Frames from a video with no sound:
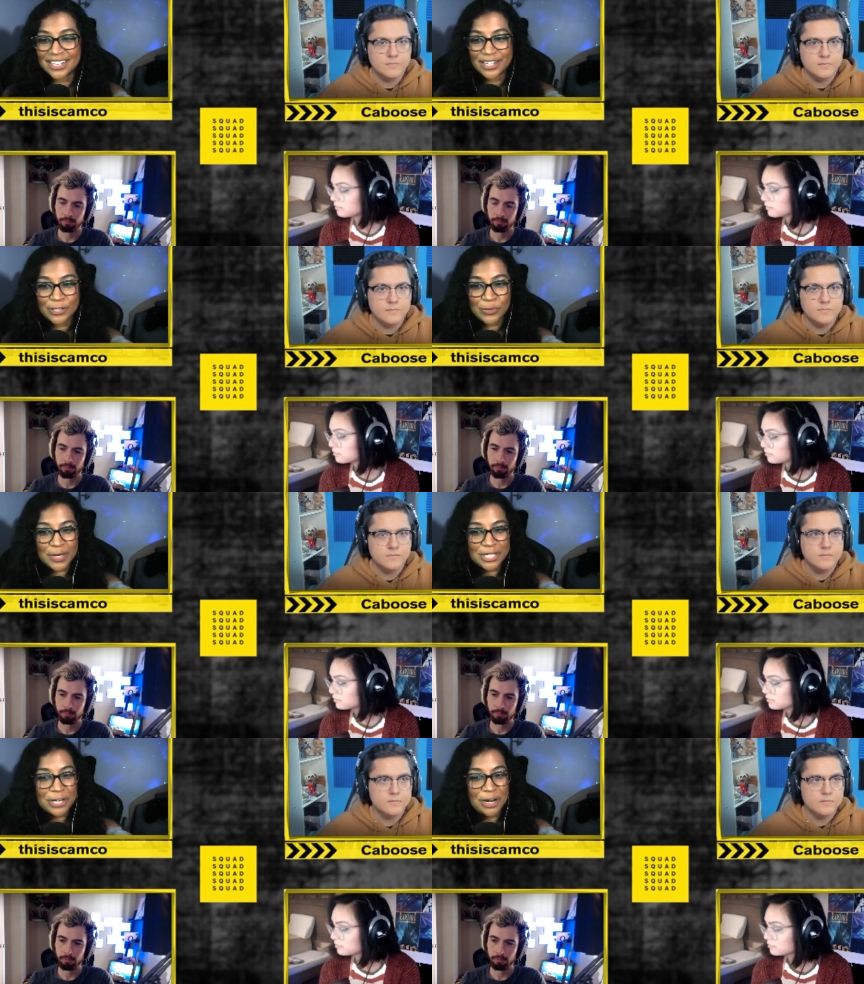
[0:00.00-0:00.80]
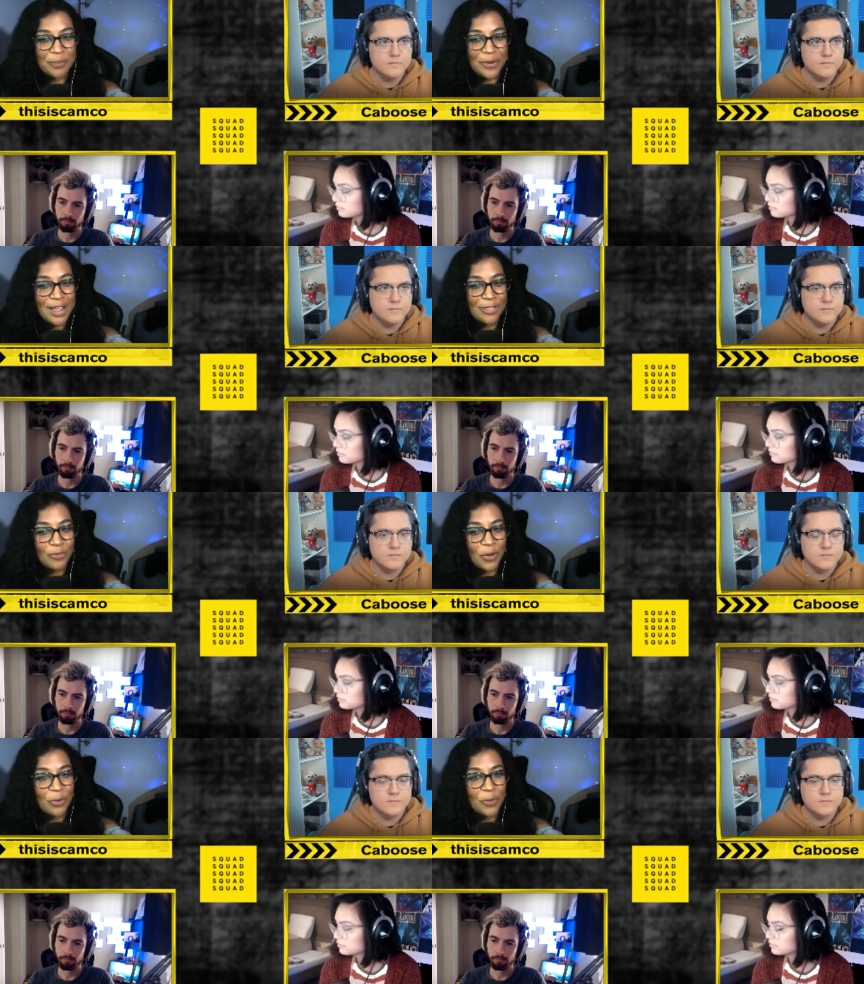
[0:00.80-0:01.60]
Speaker 1: Switch gonna break
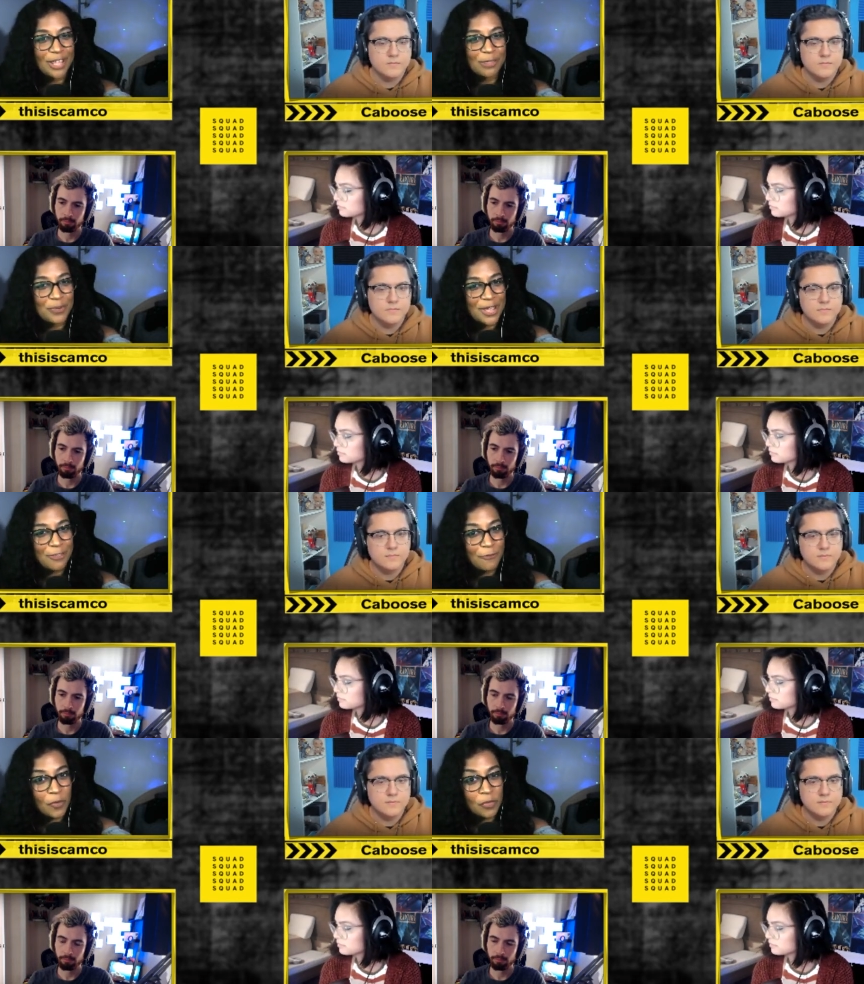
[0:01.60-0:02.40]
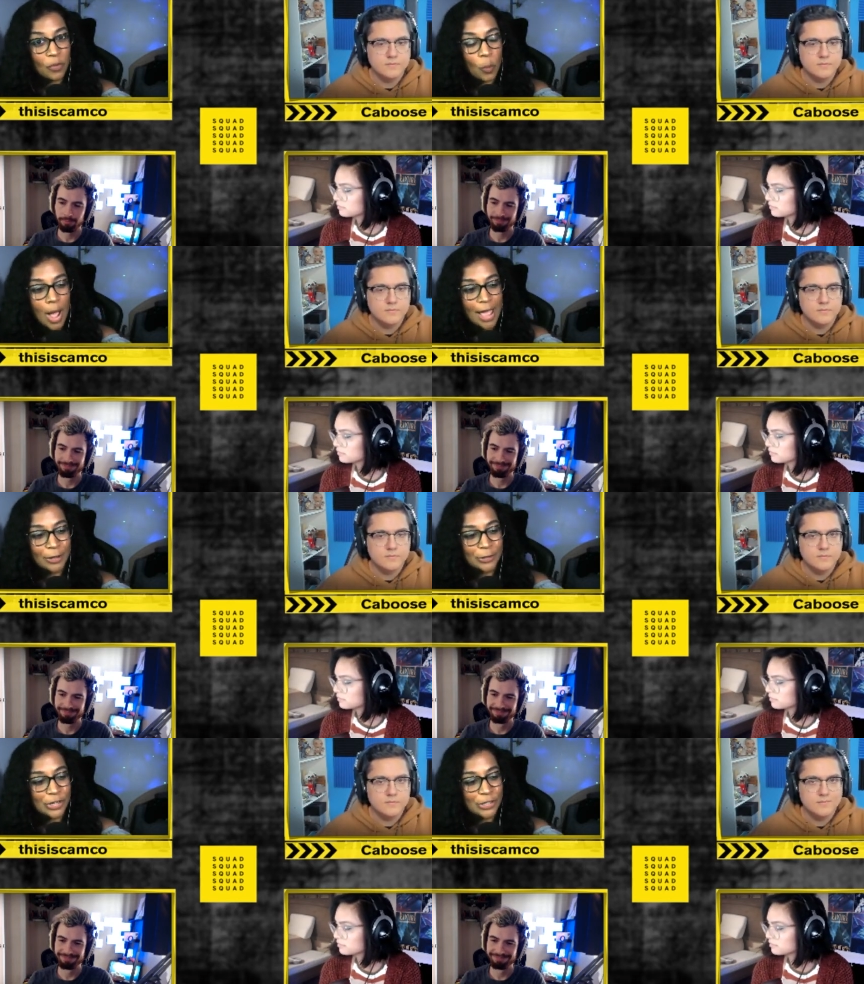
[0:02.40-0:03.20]
through with Breath of the
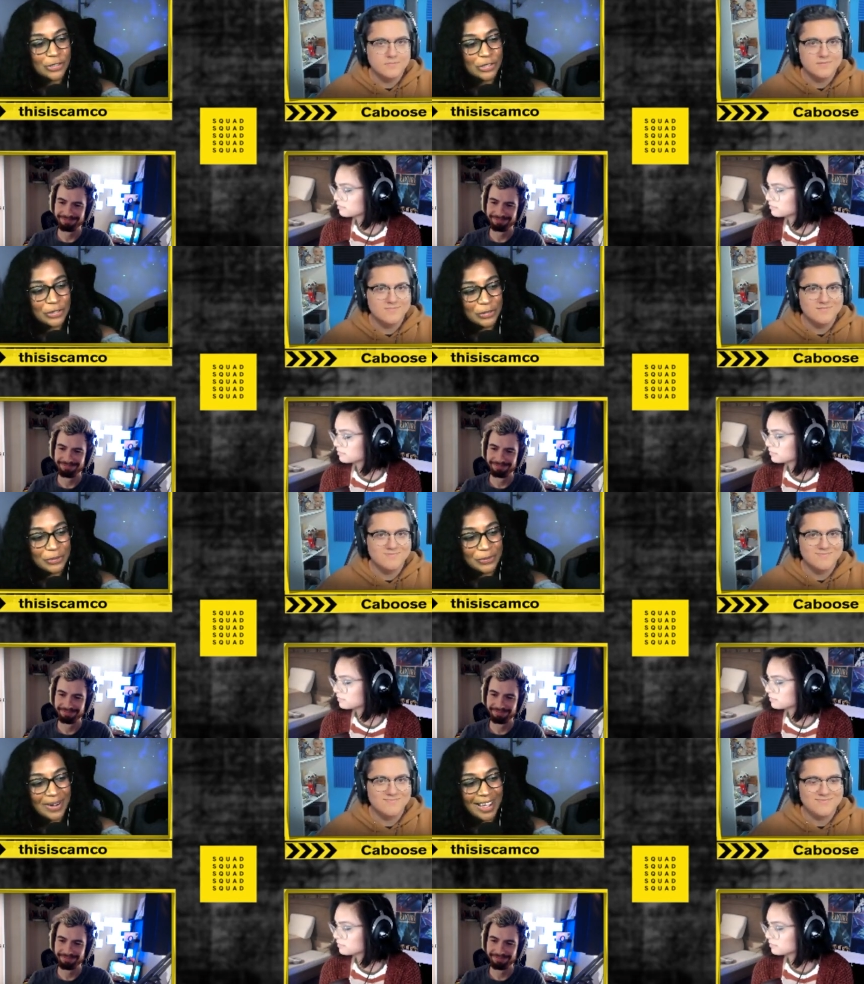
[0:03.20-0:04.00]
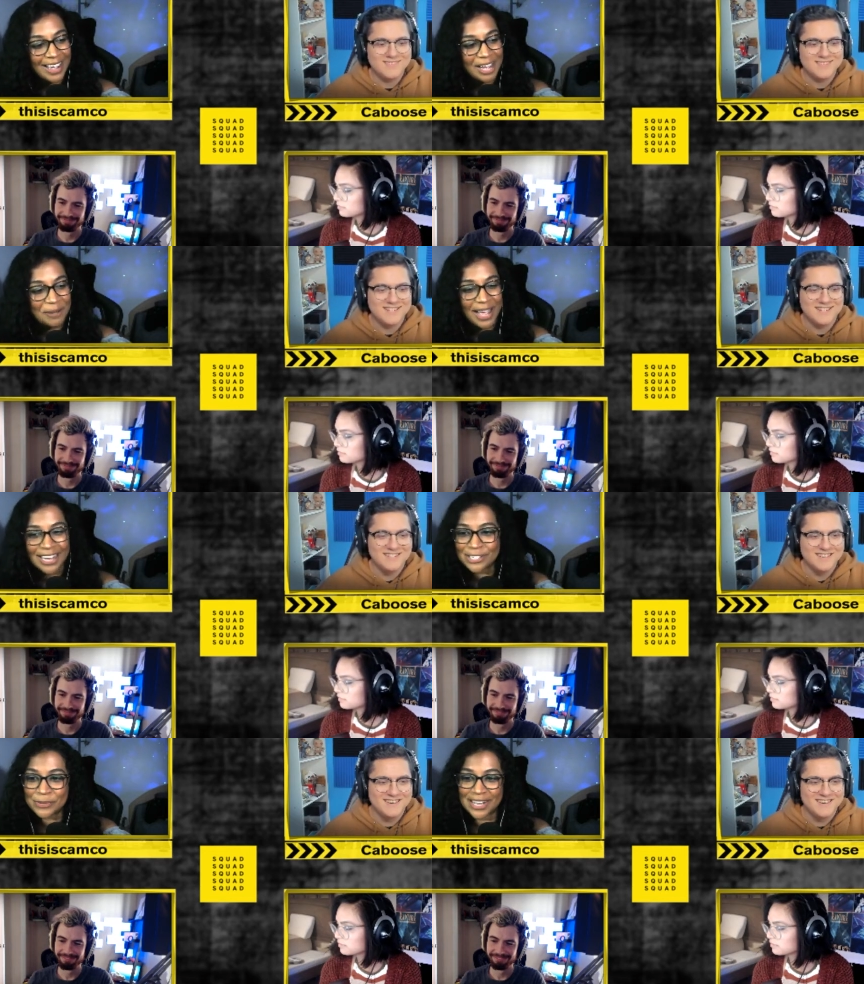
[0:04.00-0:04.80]
Wild 2. Um, I
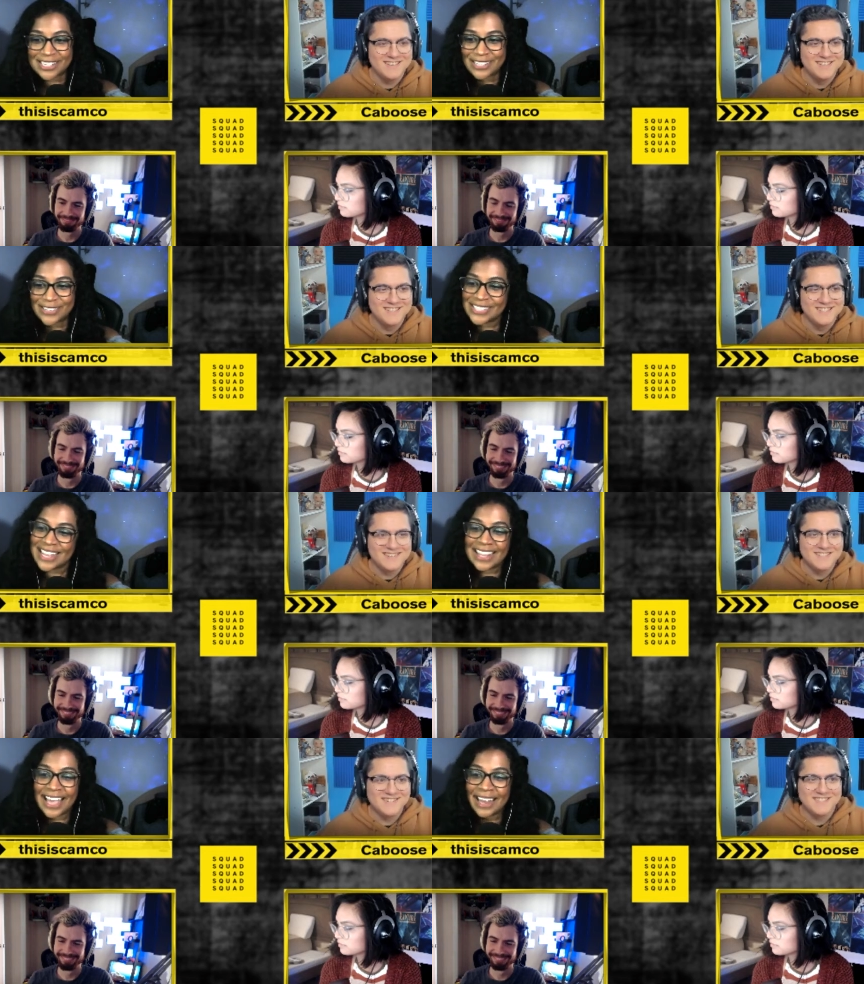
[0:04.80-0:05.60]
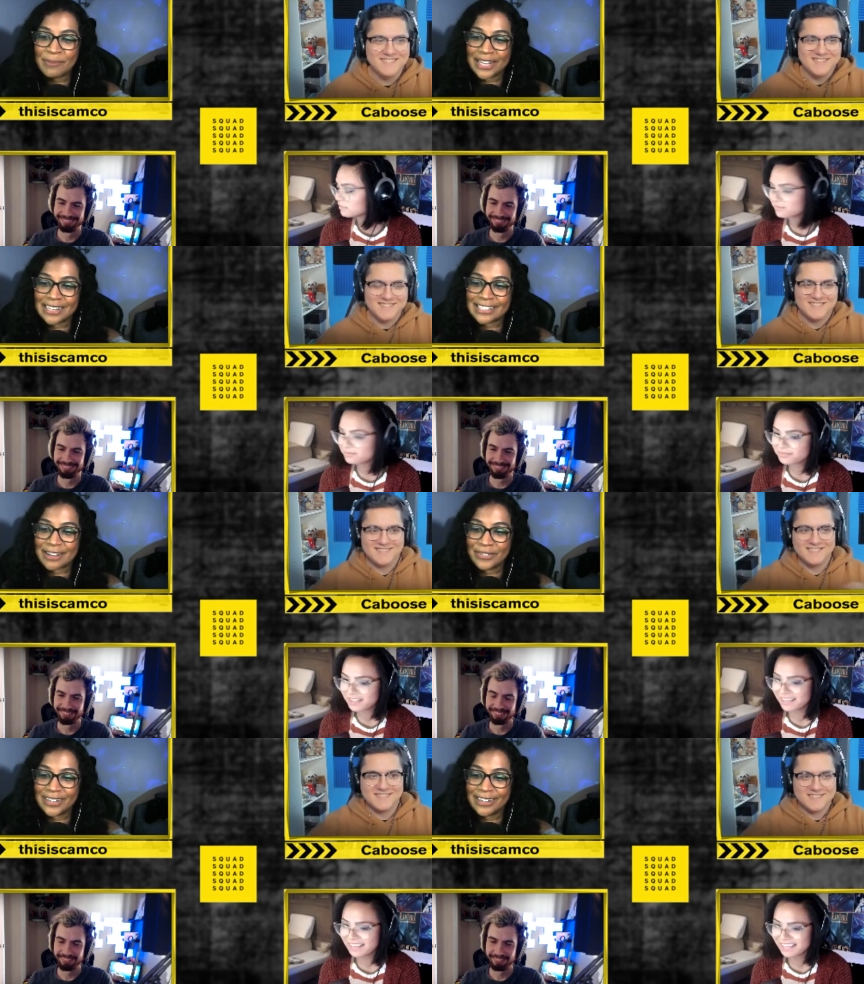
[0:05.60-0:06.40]
just wanted to say that because
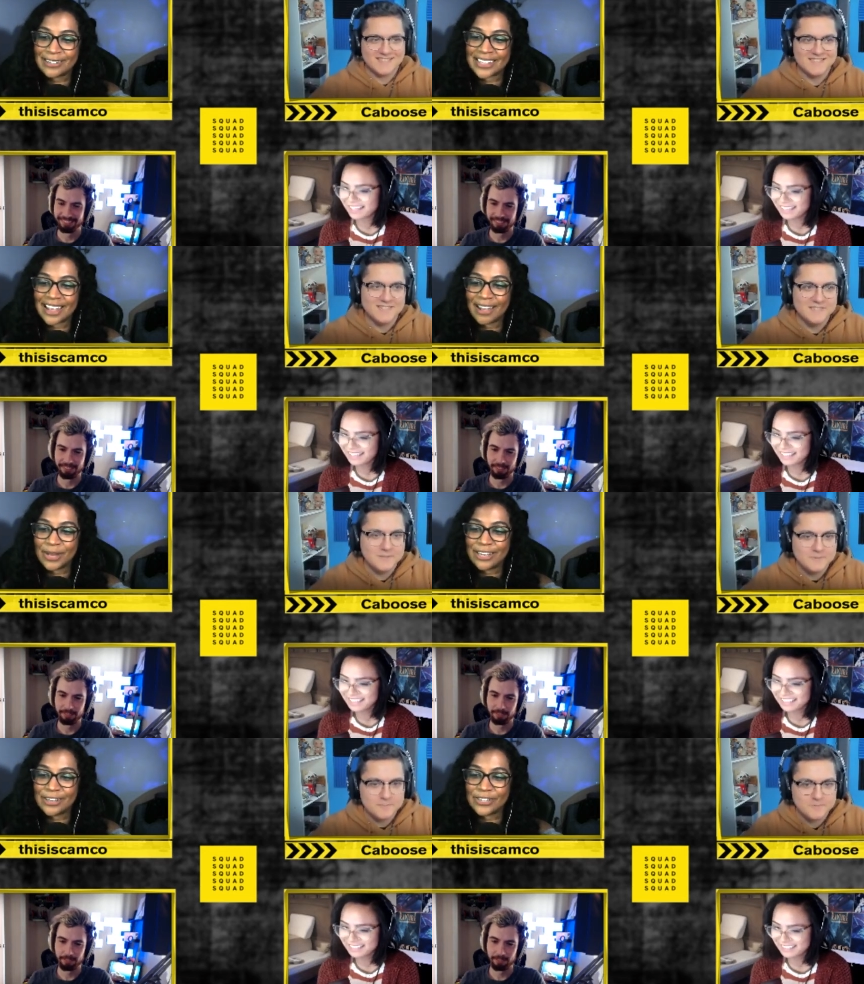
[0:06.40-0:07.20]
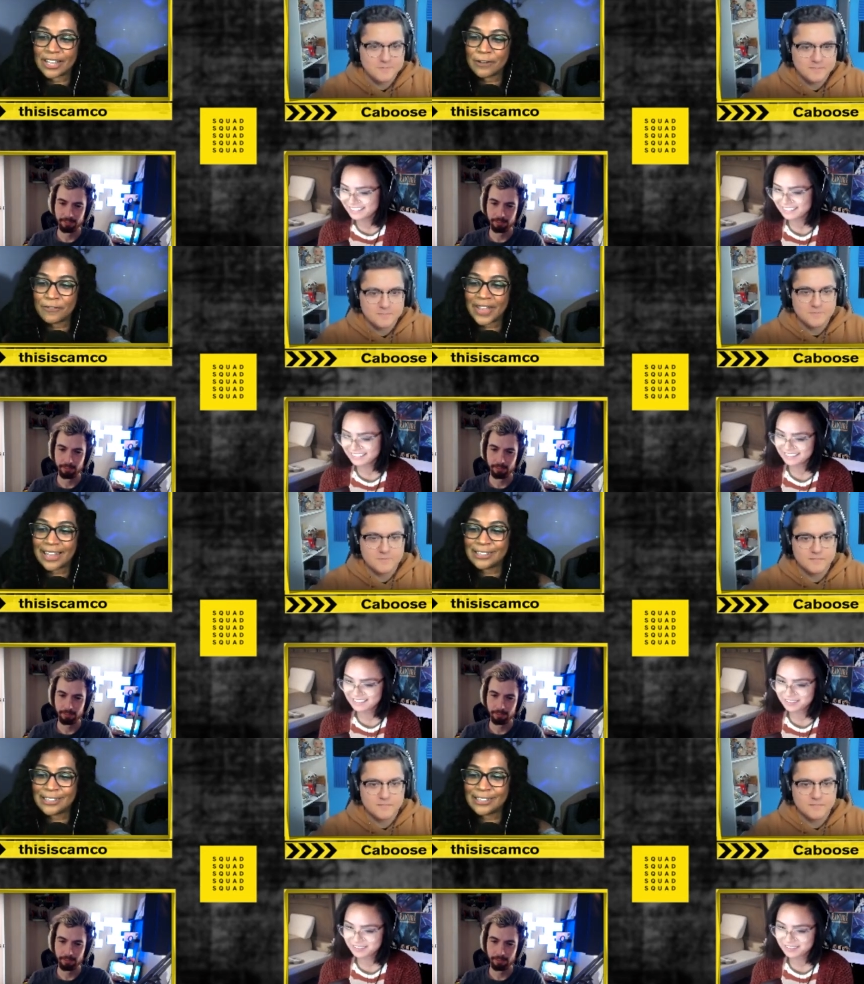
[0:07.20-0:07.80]
everyone knows that I'm a huge Zelda fan,